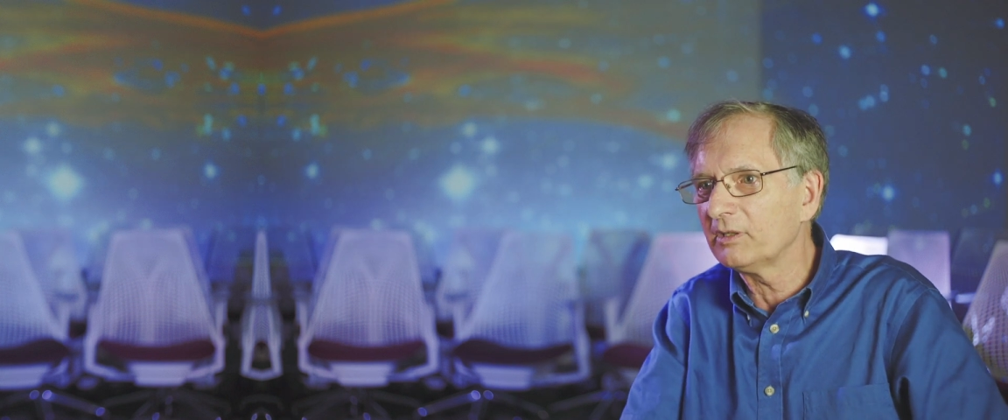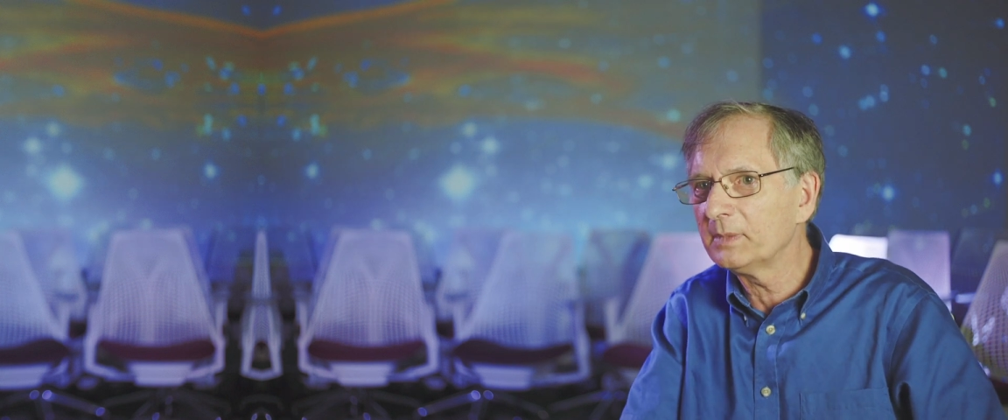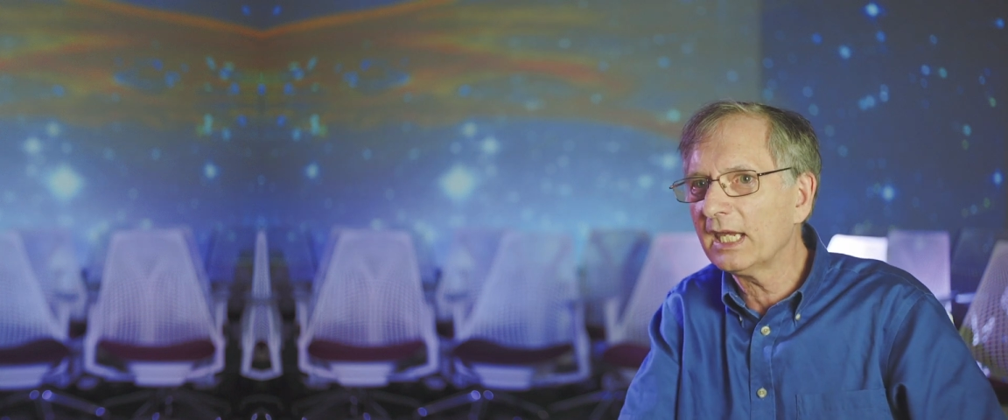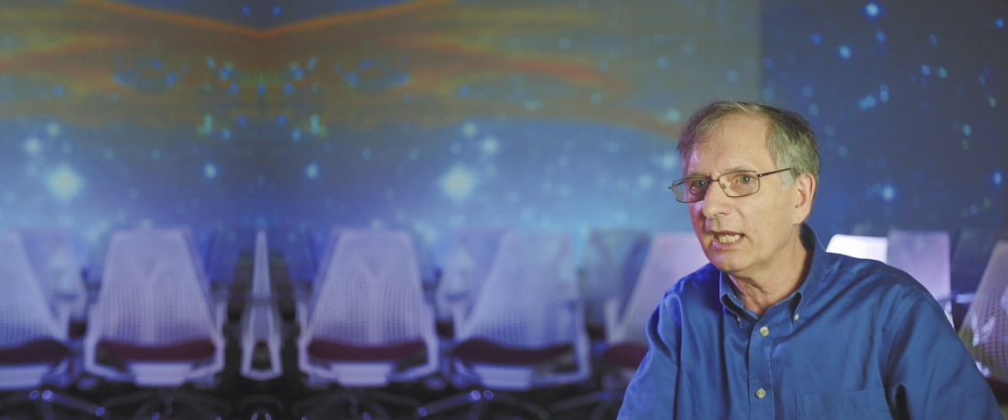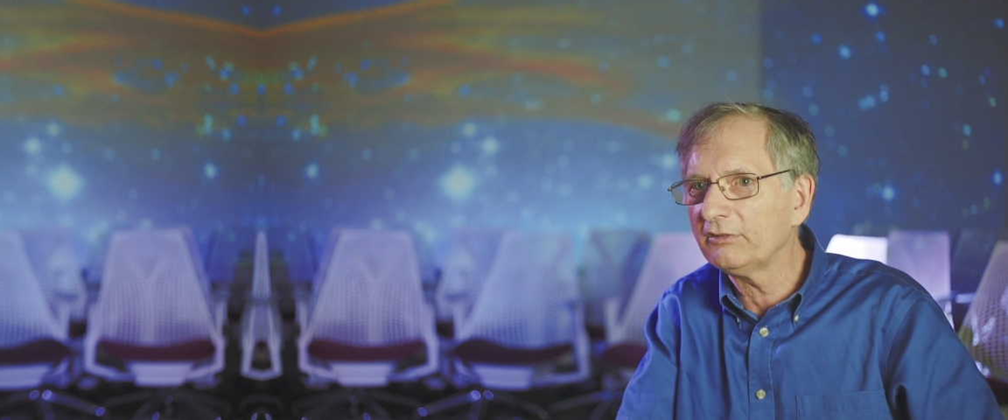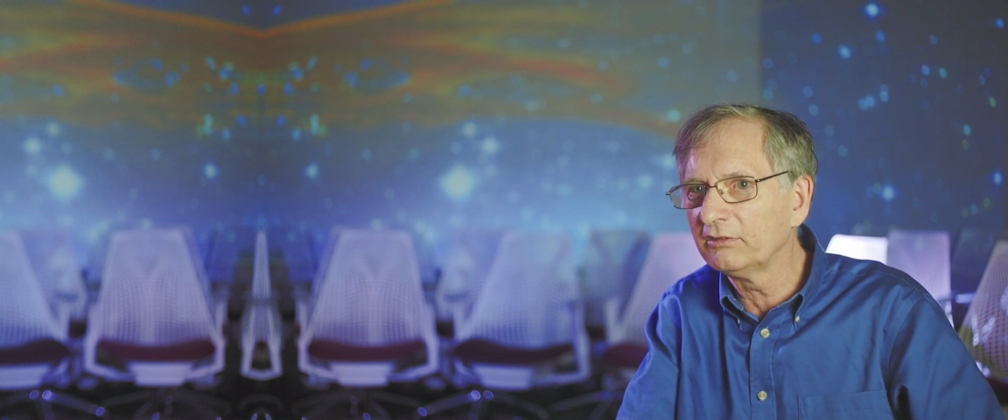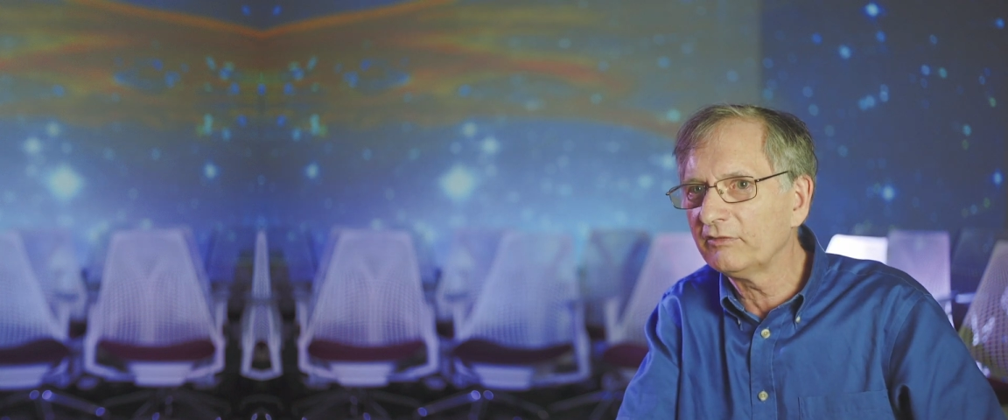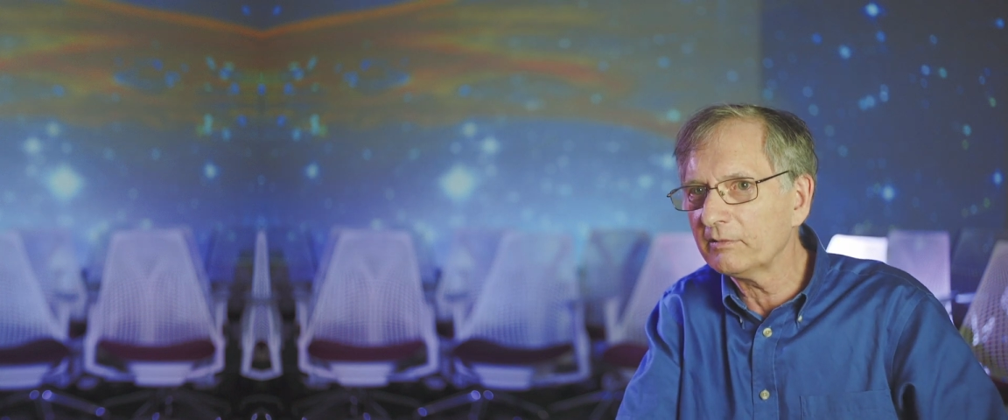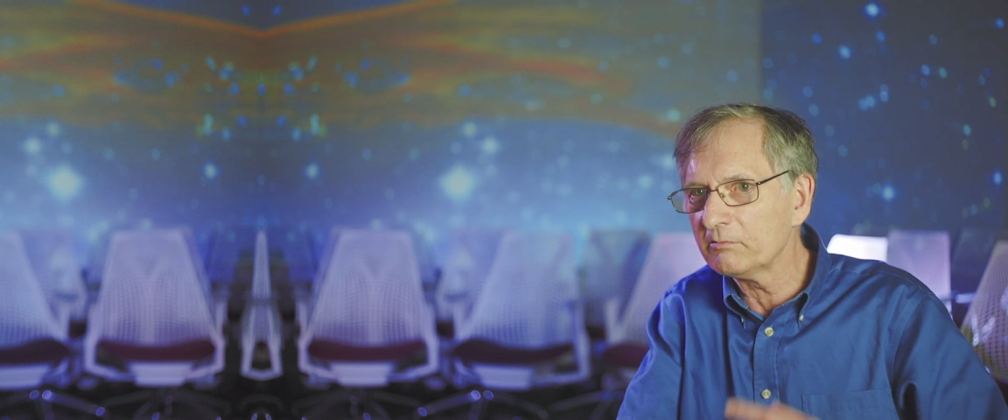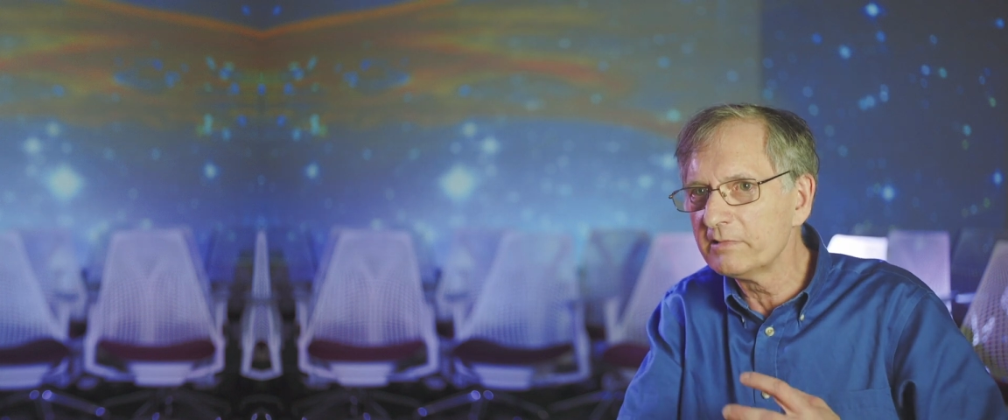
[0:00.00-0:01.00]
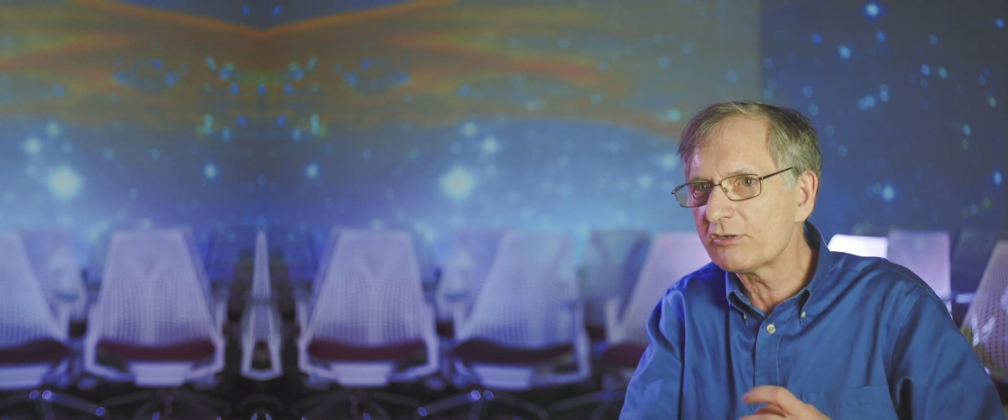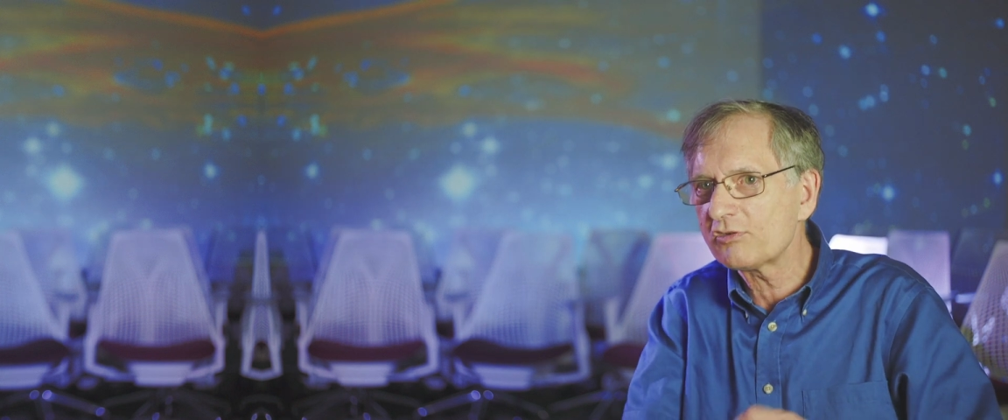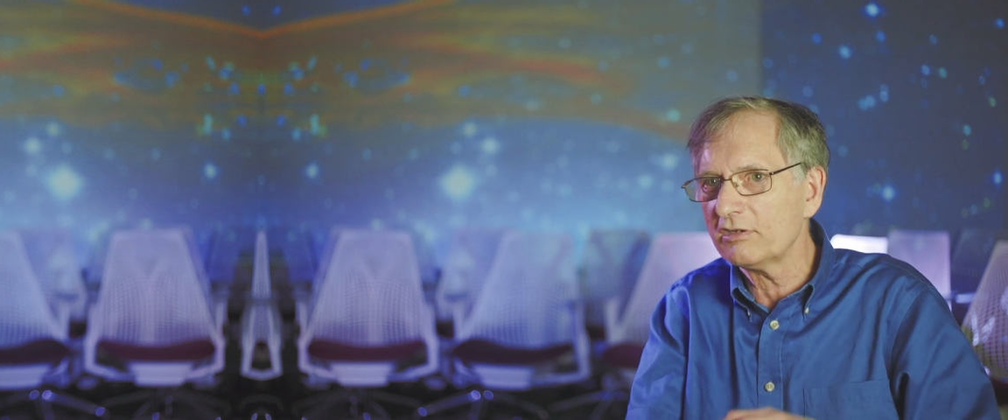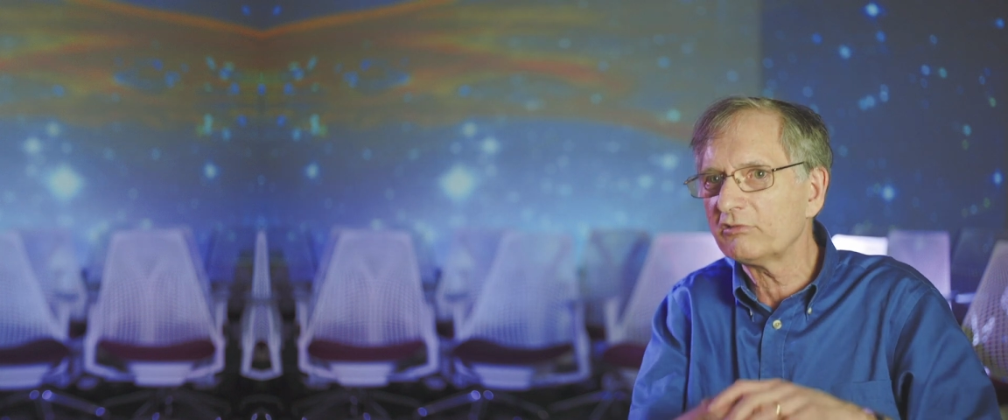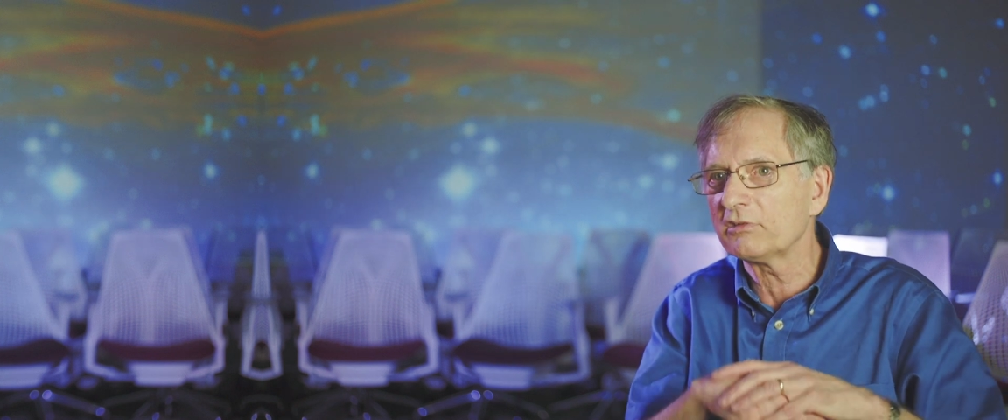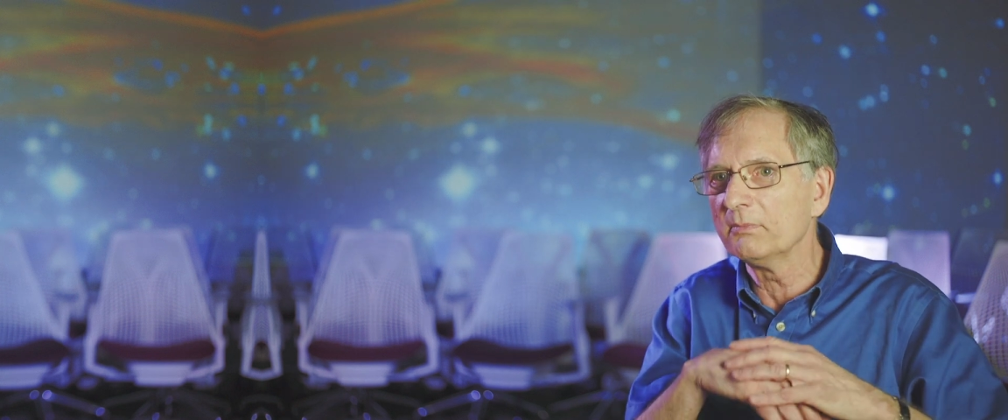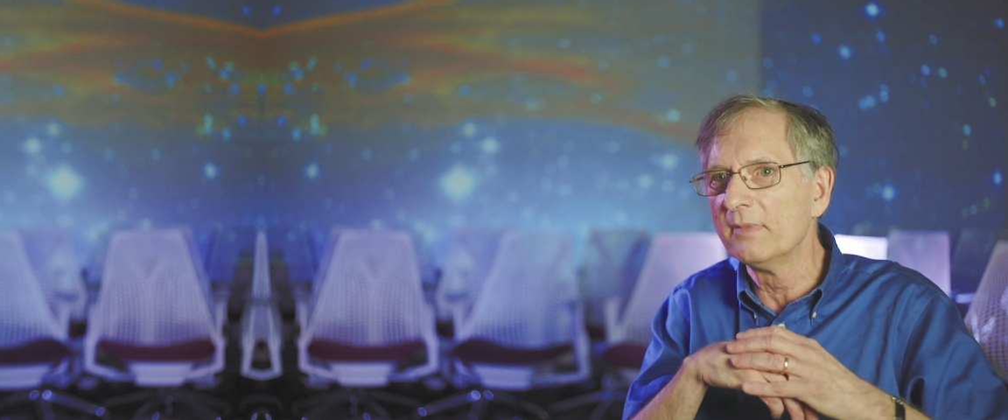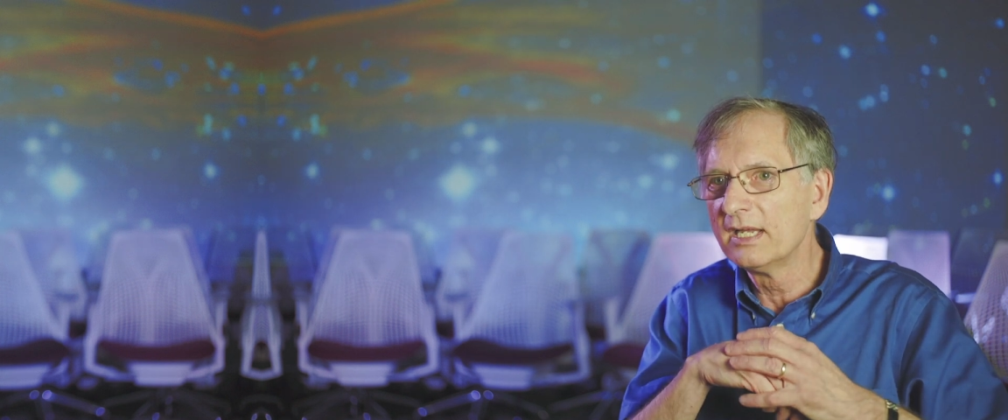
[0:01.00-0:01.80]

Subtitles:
Fermi gas is a very rich system.